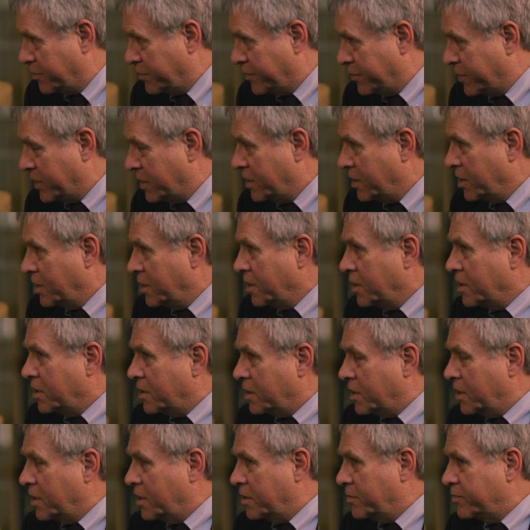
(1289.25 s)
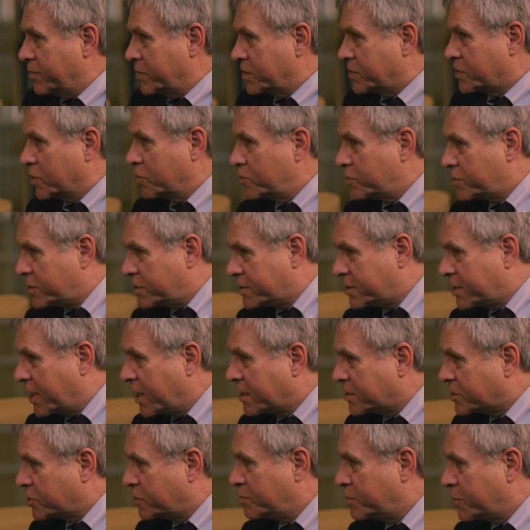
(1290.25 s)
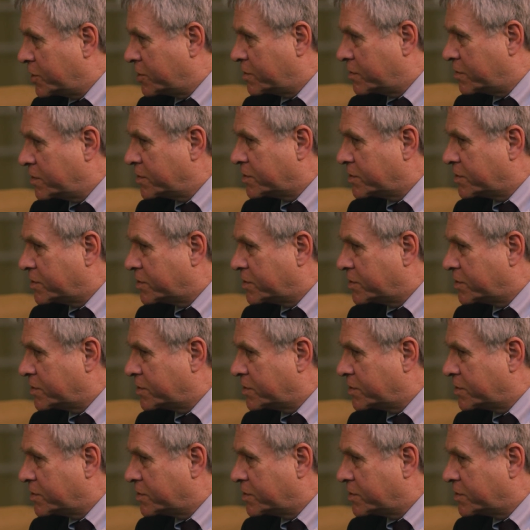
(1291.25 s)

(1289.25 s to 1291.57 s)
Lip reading: Mm-hmm. So detachment,